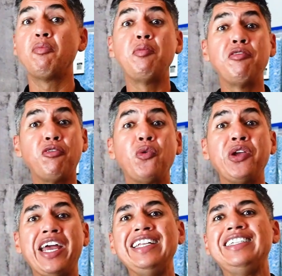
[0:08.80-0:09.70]
But before
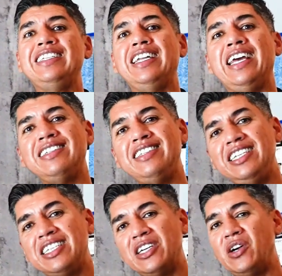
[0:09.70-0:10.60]
we get into today's
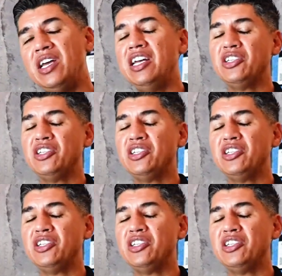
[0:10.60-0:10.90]
detail,